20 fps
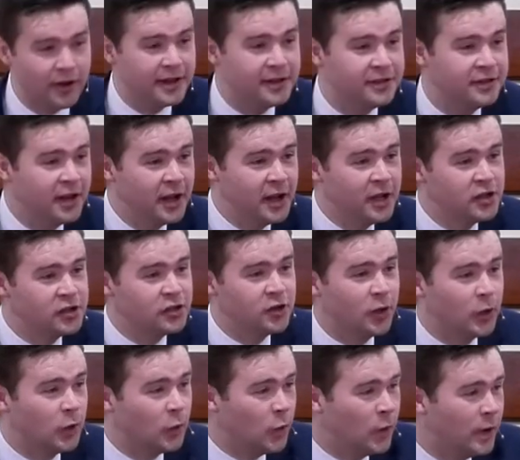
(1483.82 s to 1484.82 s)
is
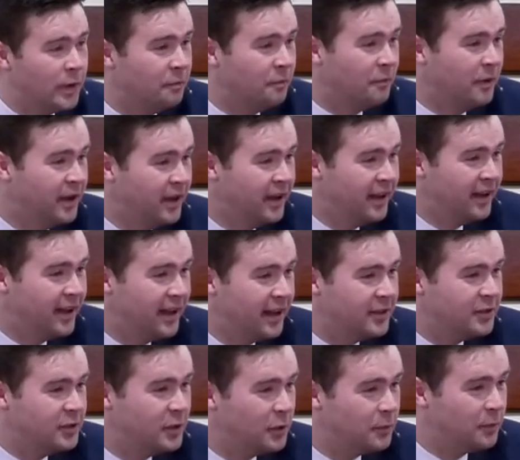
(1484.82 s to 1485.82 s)
shalom,
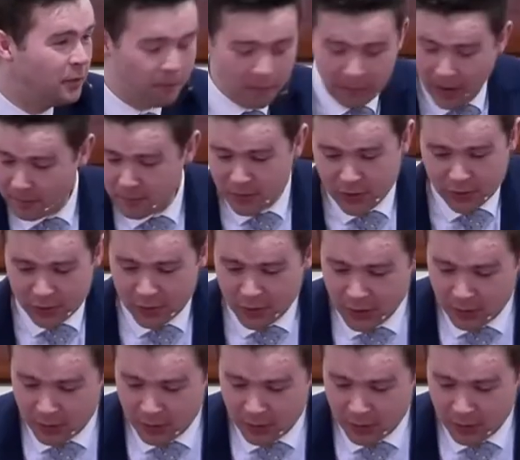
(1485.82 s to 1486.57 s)
and I'm sure